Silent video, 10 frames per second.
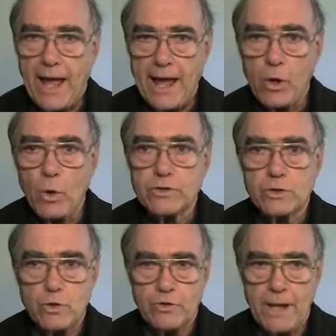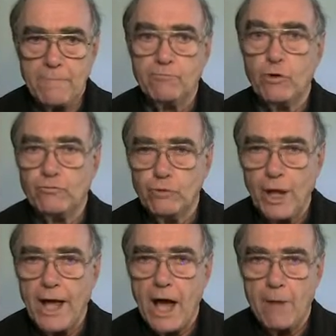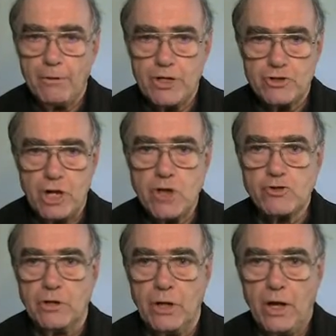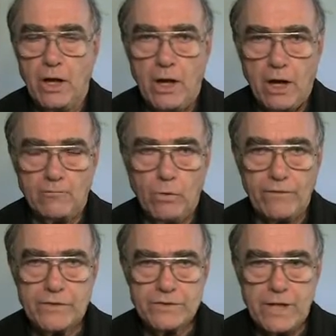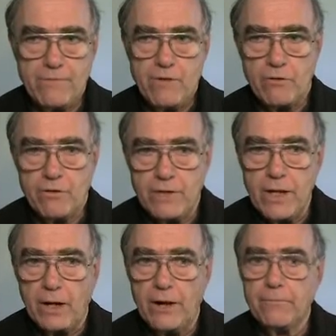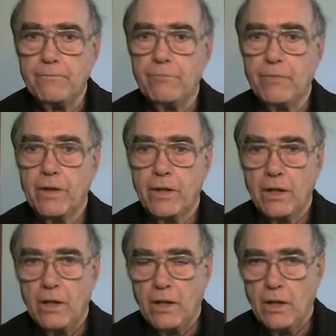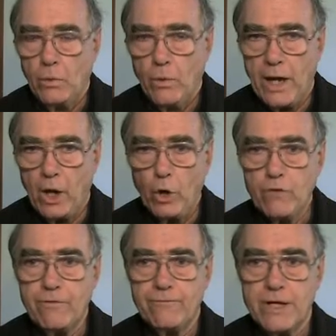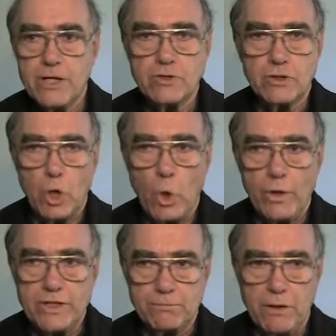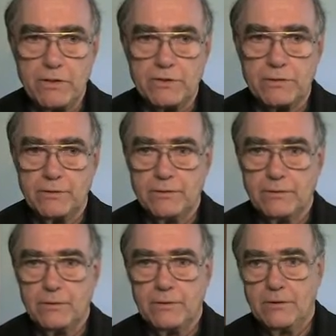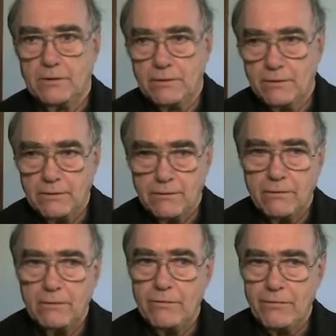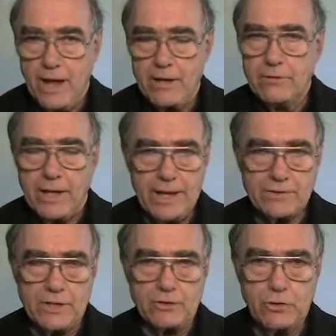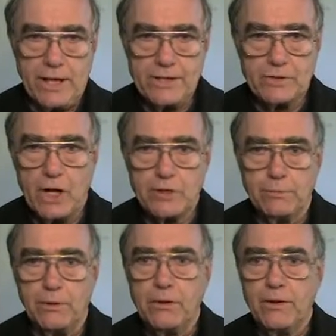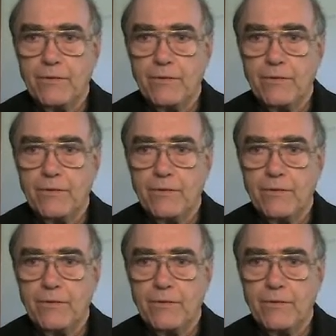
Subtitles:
and looks to them for fuller appreciation of what the Saviour revealed. When our Lord refers to the Holy Spirit, then, as in today's Gospel,